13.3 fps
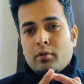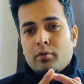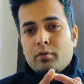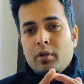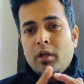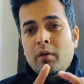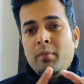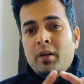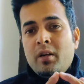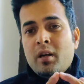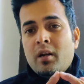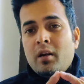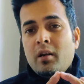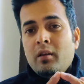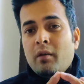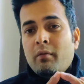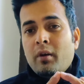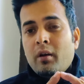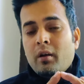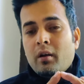So immediately
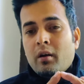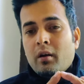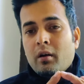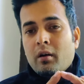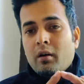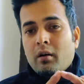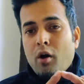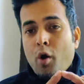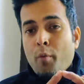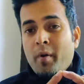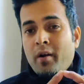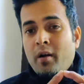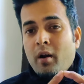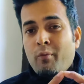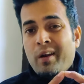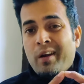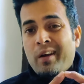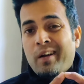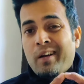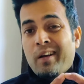they will operator
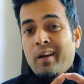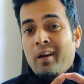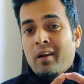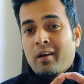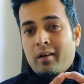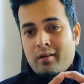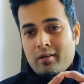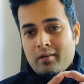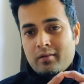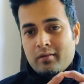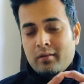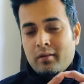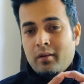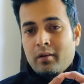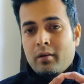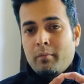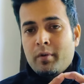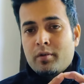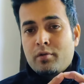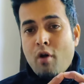will get a alert,
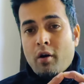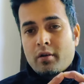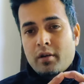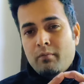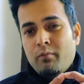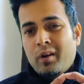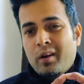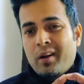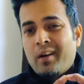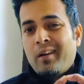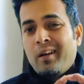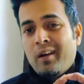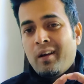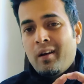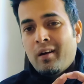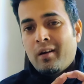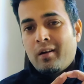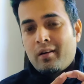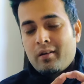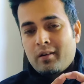means knock team will get a
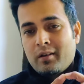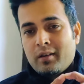alert,